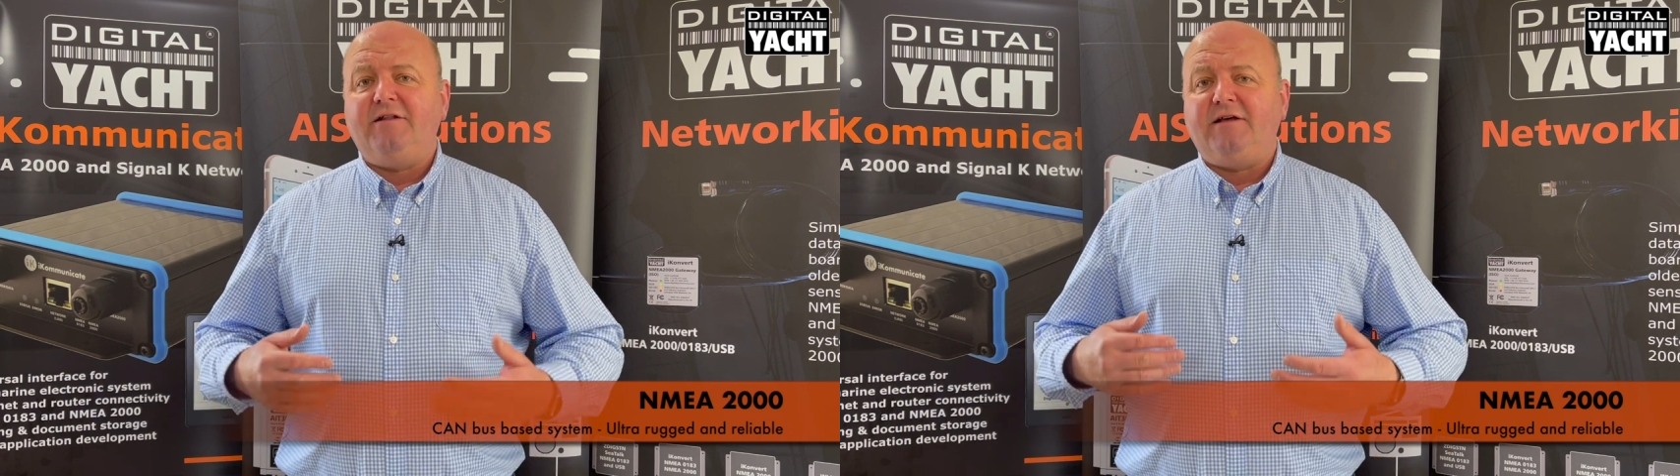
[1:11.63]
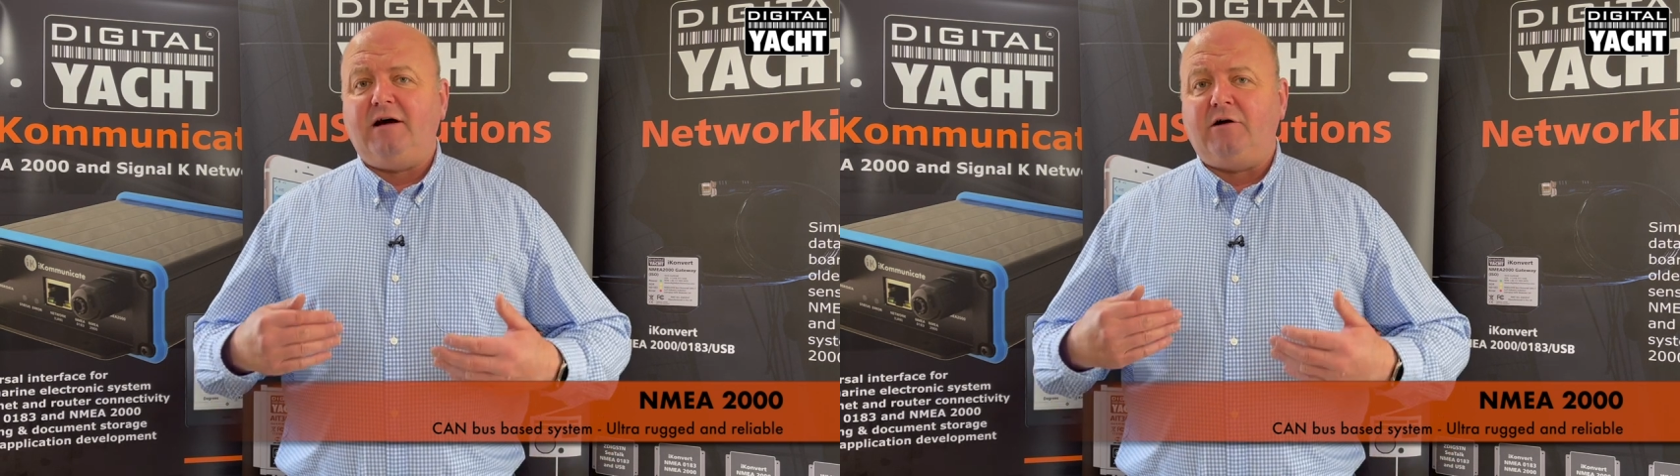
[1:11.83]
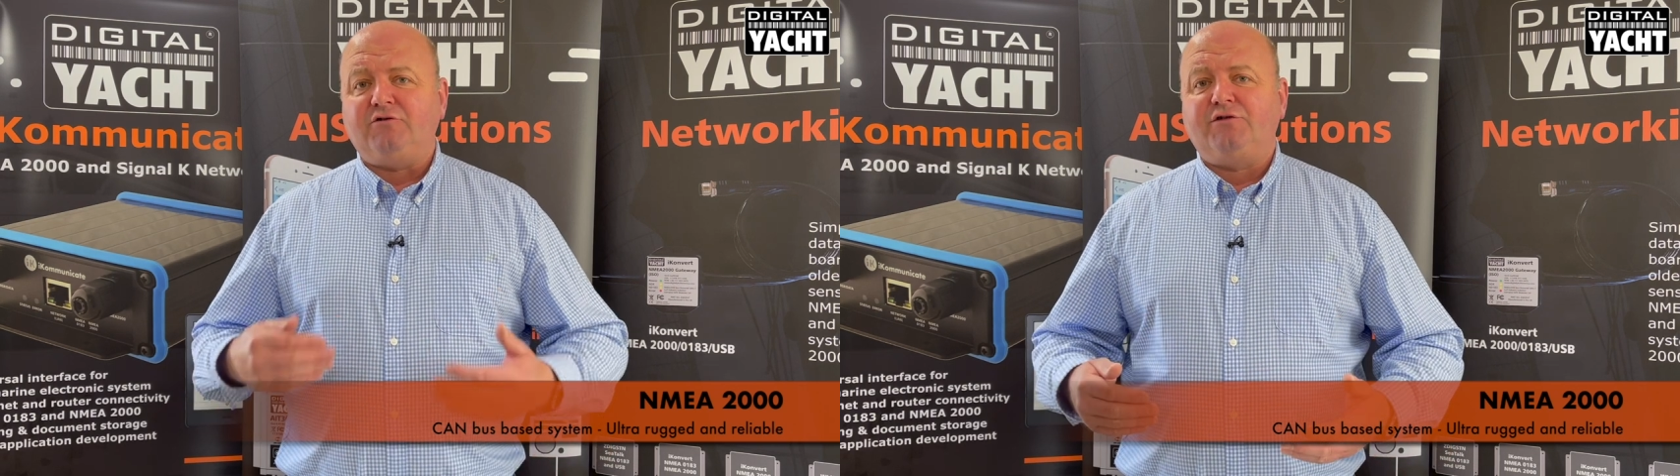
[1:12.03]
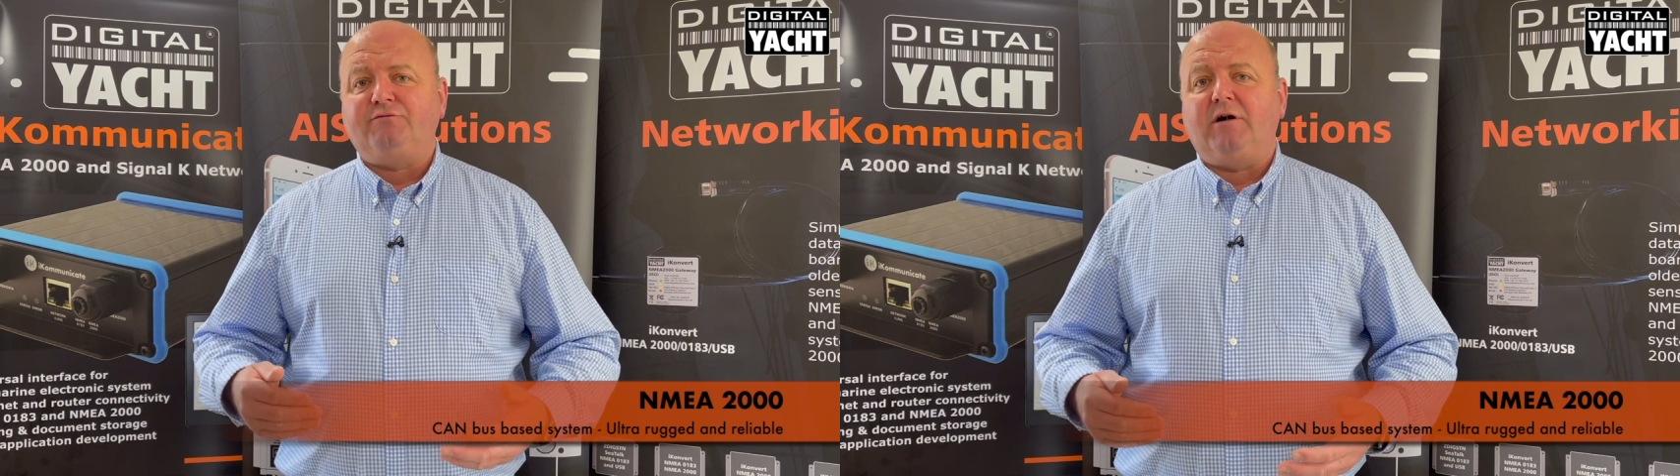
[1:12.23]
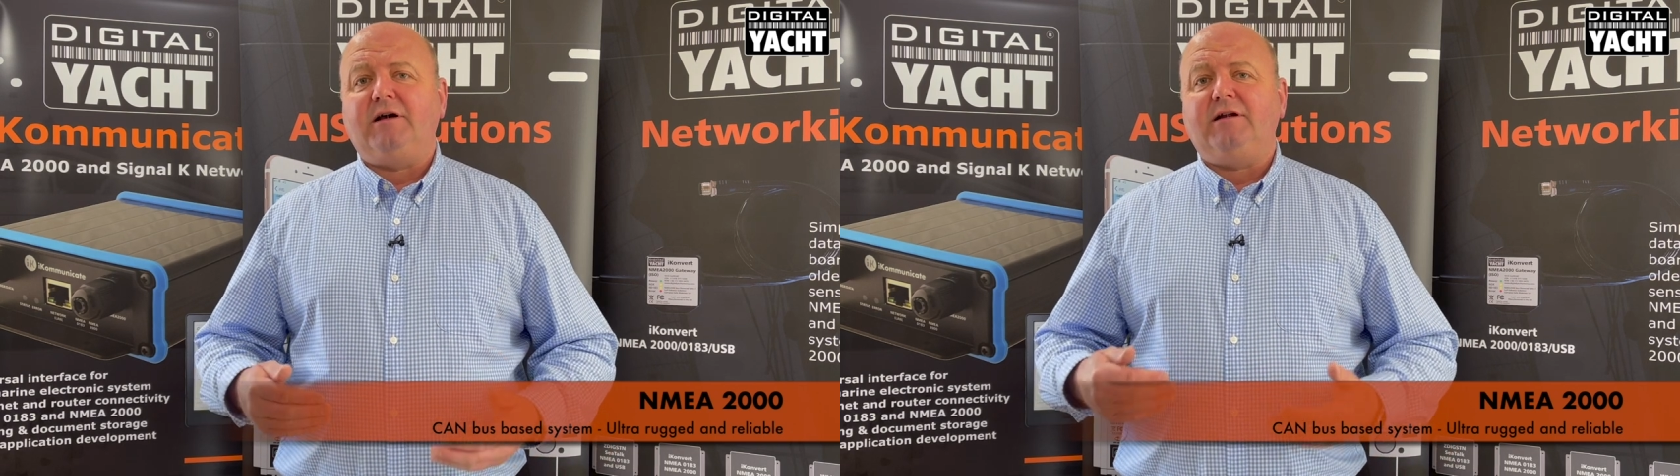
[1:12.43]
They're ultra
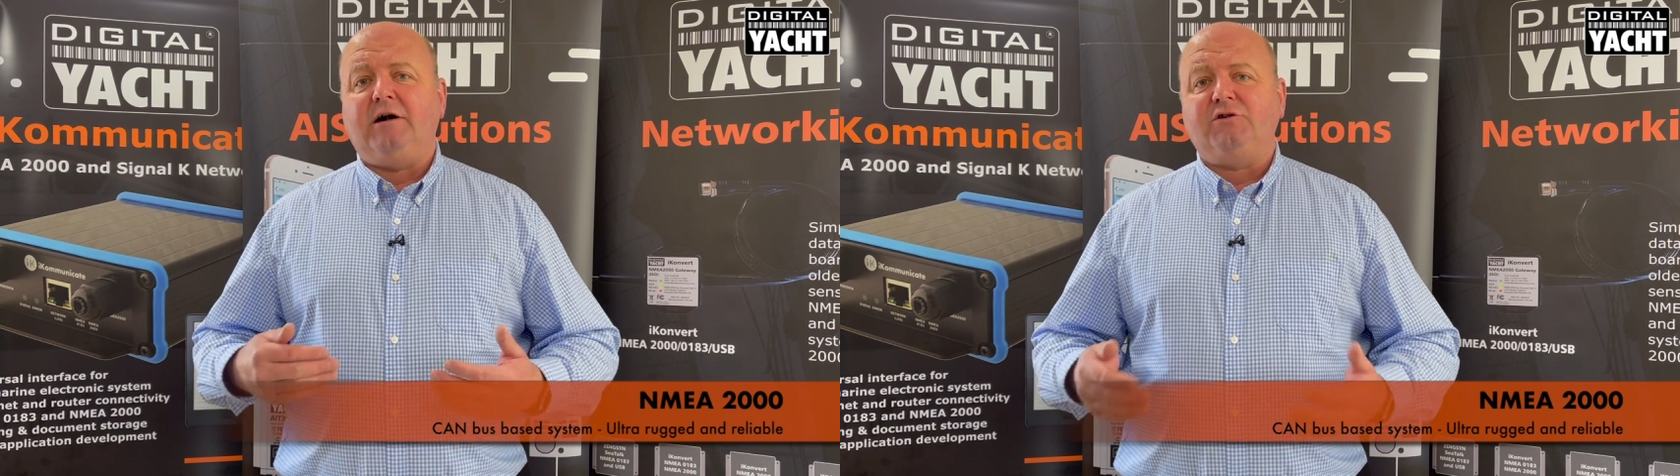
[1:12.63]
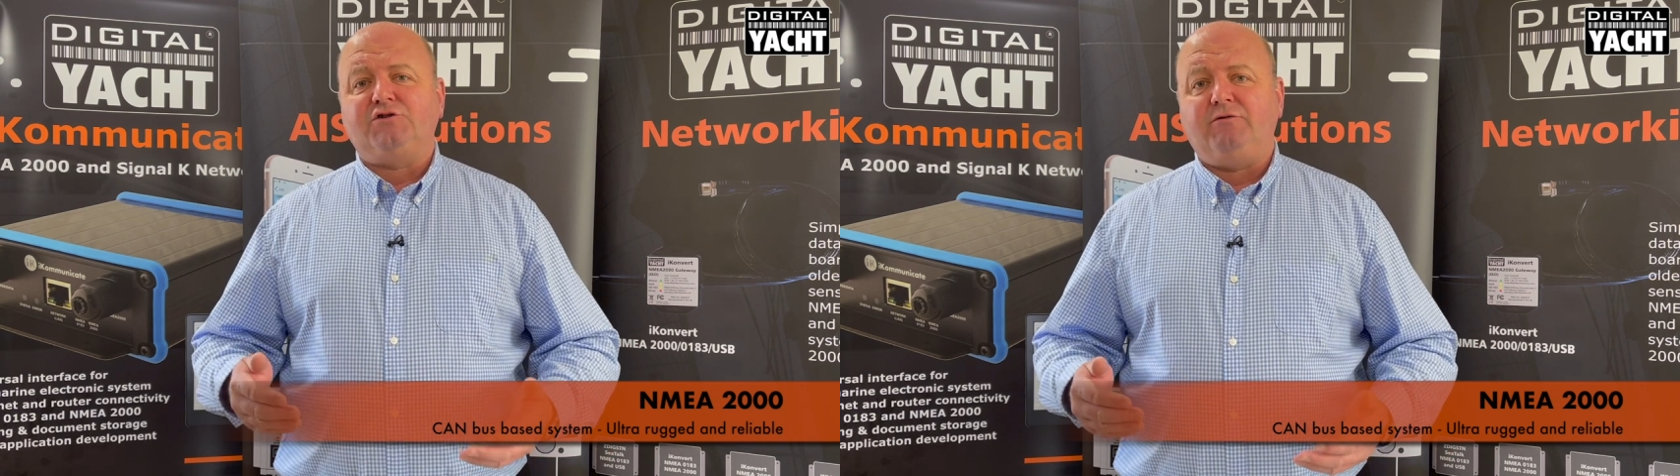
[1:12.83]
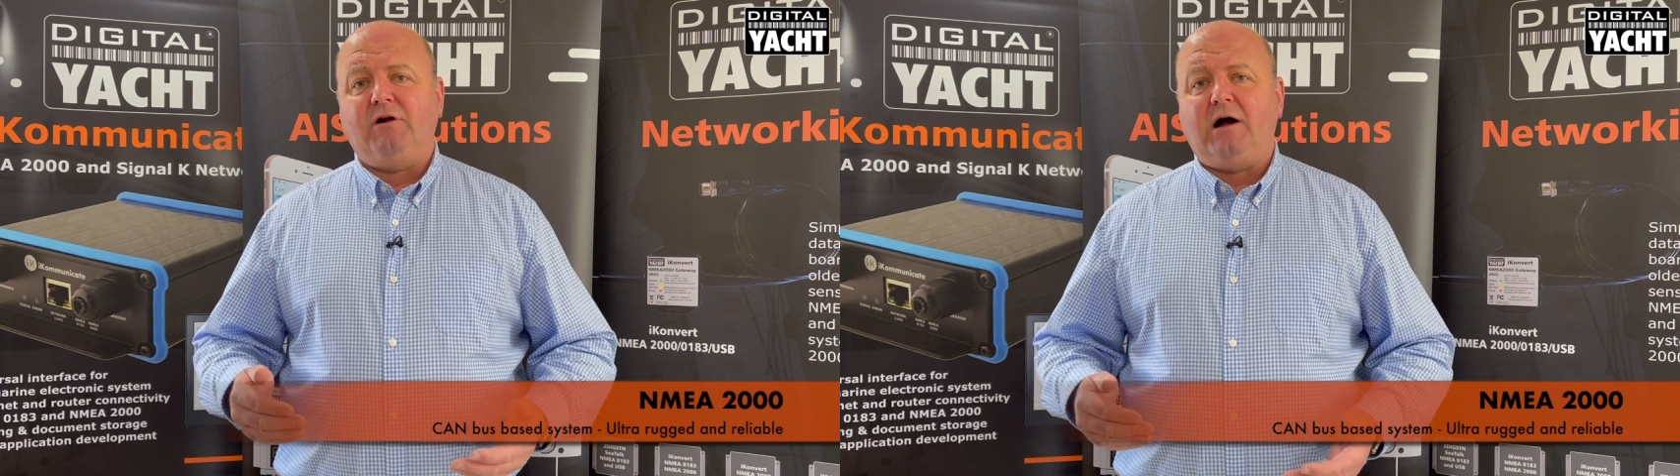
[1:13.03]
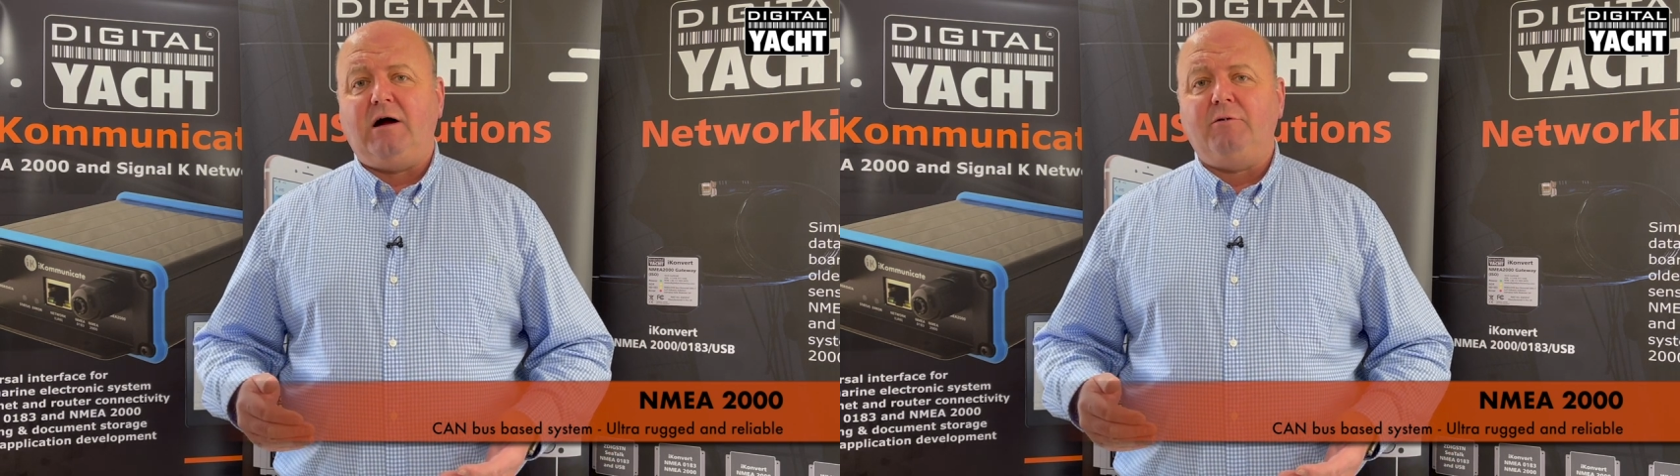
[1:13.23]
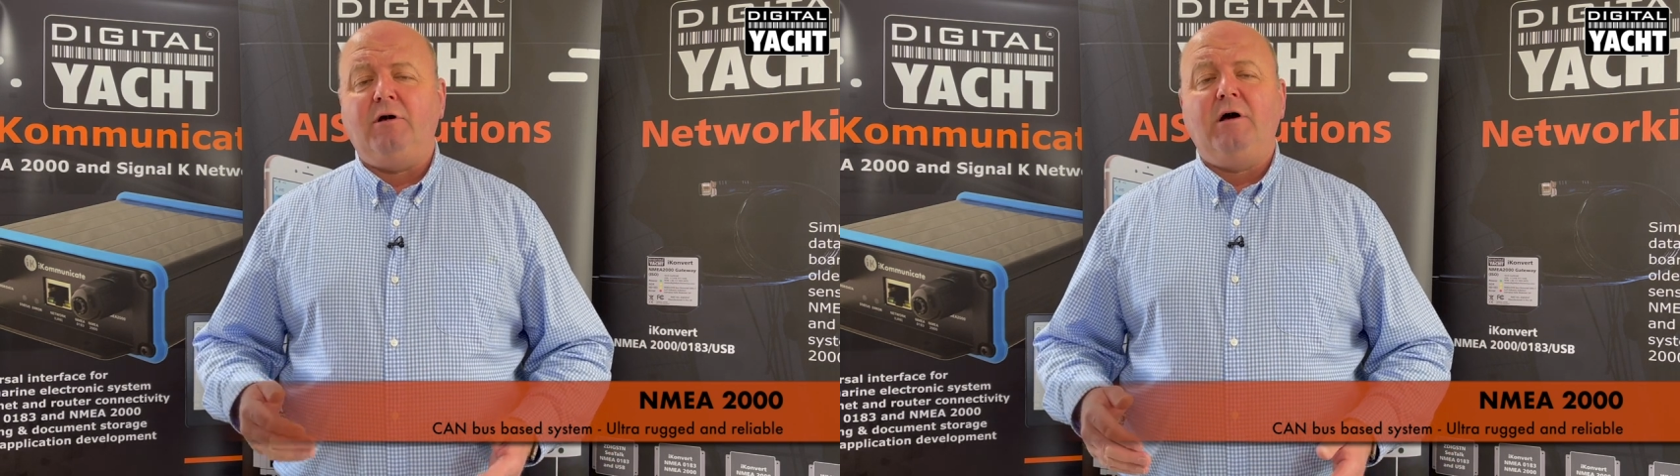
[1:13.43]
rugged, ultra
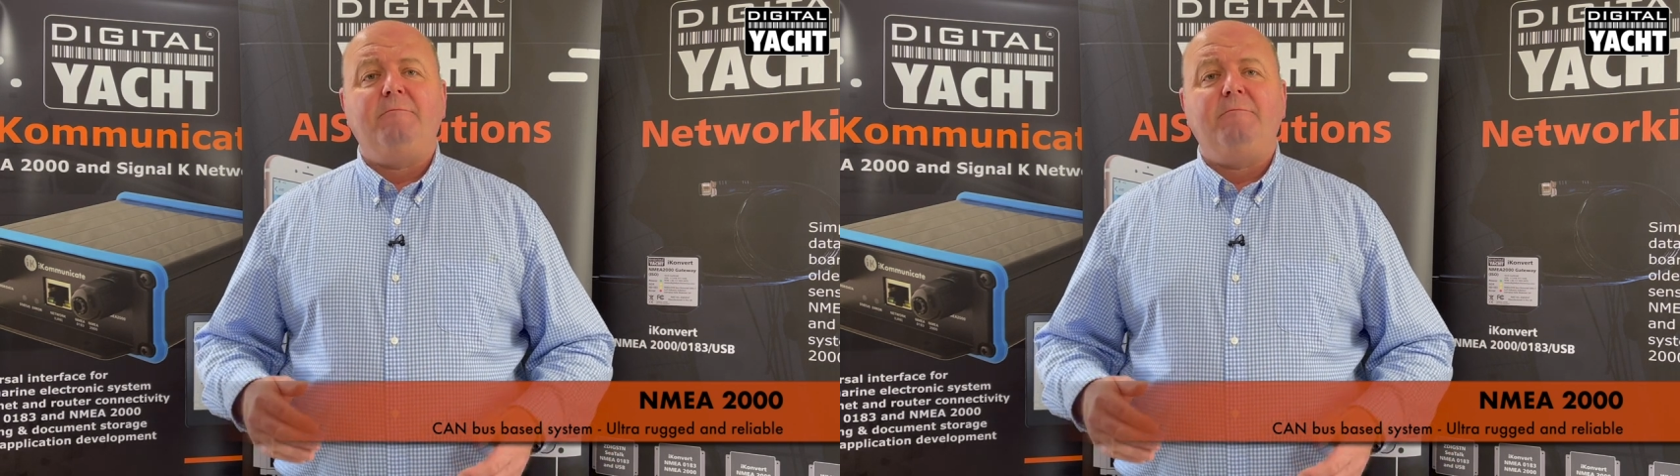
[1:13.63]
reliable,